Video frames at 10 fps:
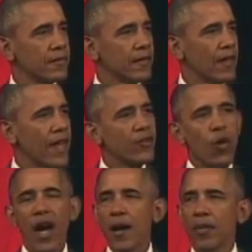And that's
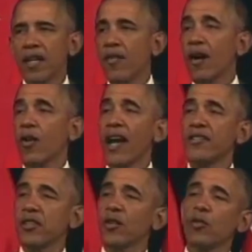why I believe our
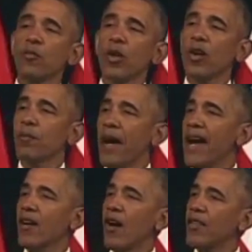grandchildren will look
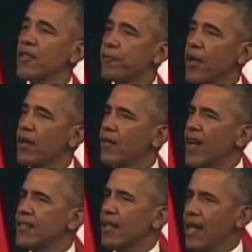back on this period of
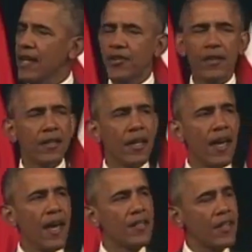isolation
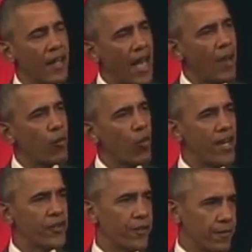as an
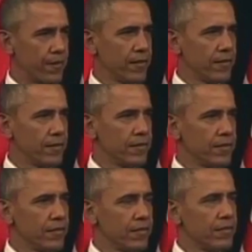aberration,
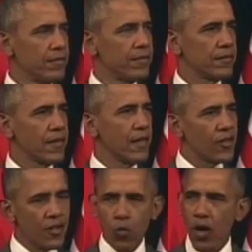as
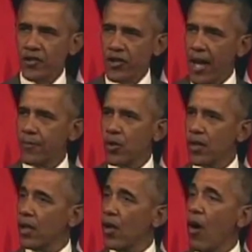just one chapter in
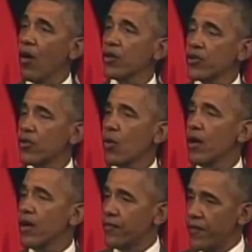a longer
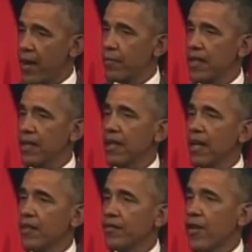story of family
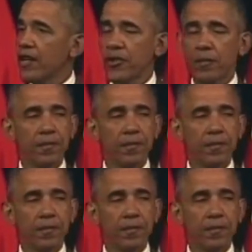and of friendship.